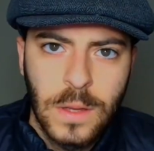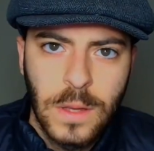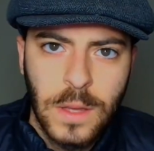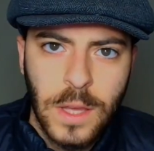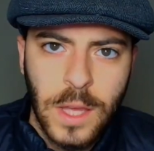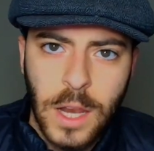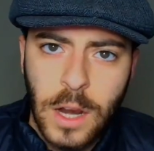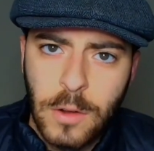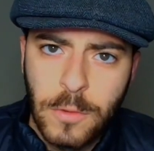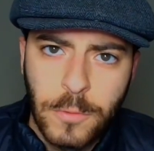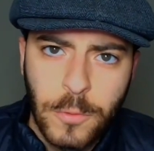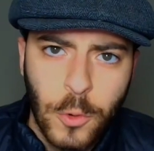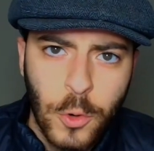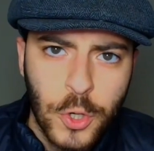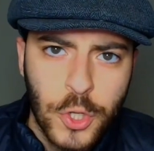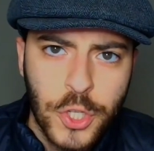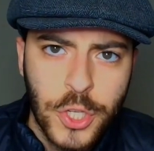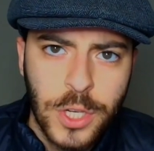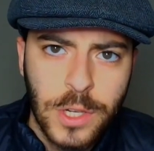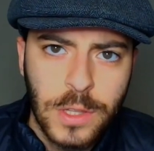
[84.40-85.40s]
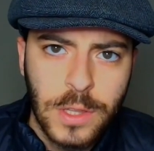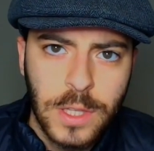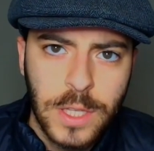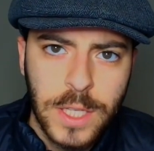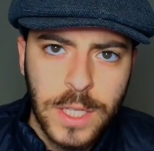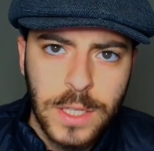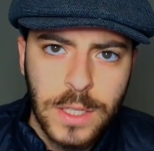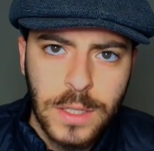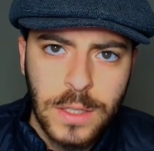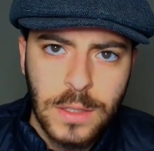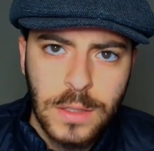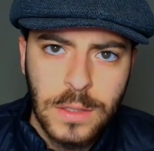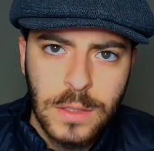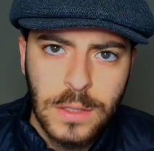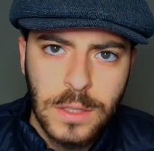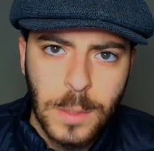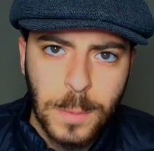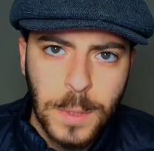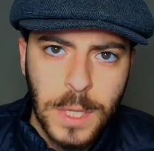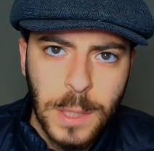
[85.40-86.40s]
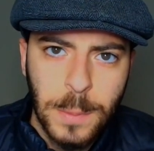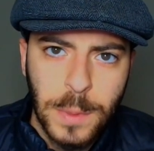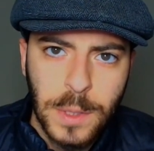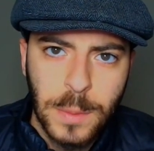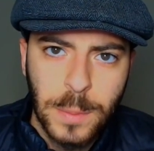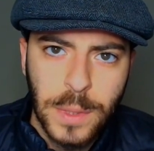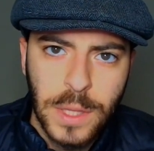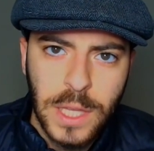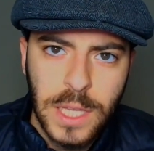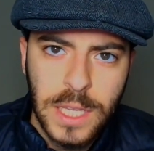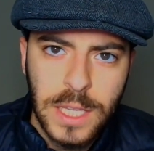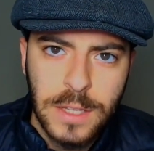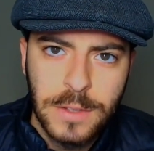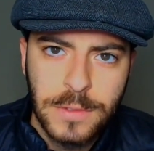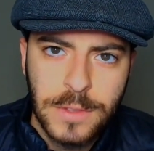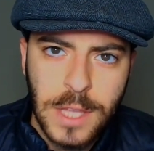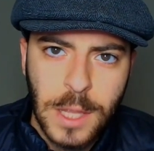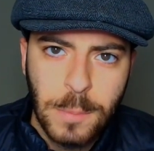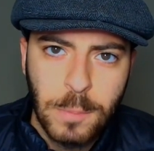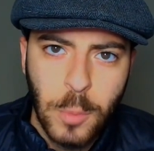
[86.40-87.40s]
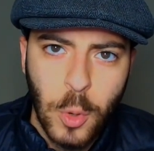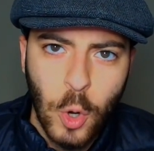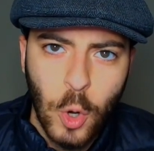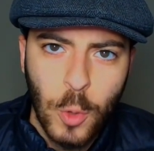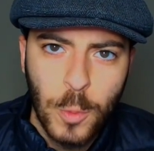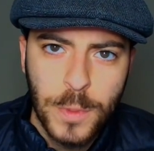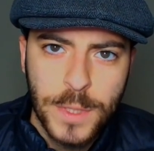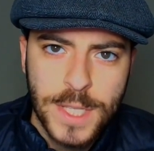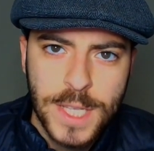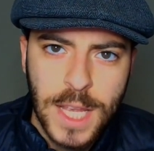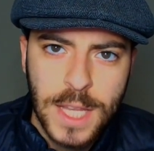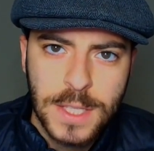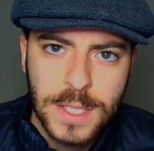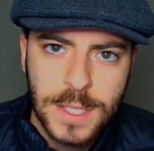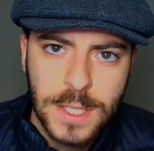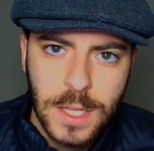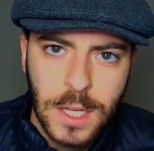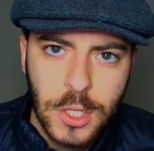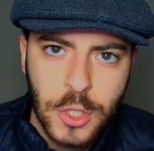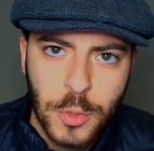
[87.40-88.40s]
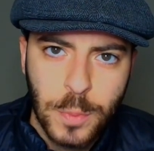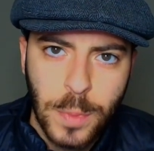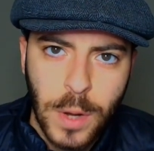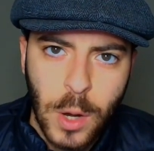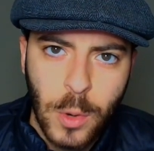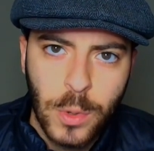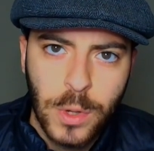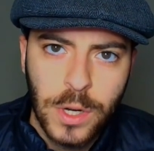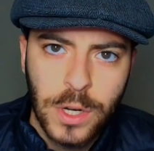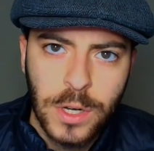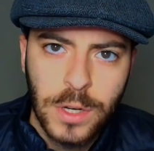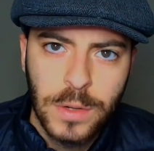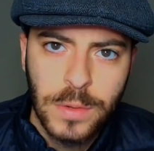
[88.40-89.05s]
And unfortunately, the people believed that popes had such power.